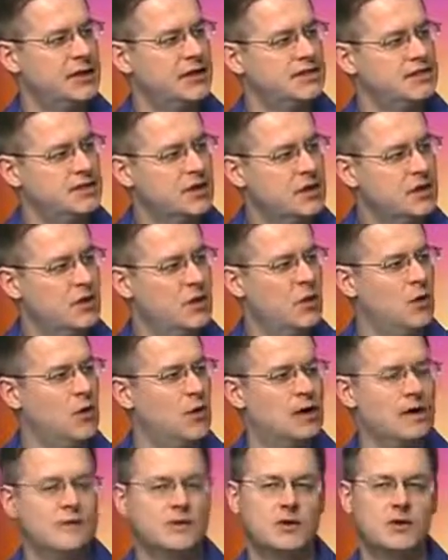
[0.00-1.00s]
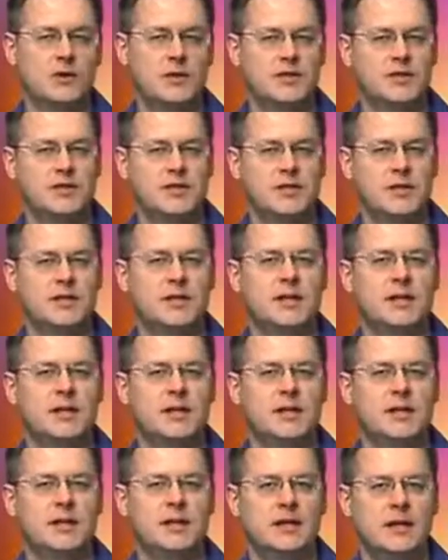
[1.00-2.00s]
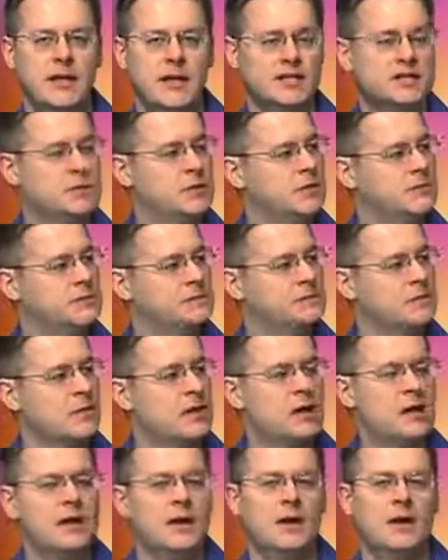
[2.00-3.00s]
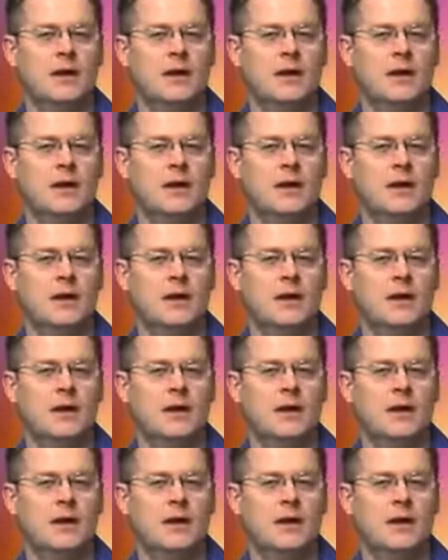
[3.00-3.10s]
That's the core of the Christian gospel. Yes.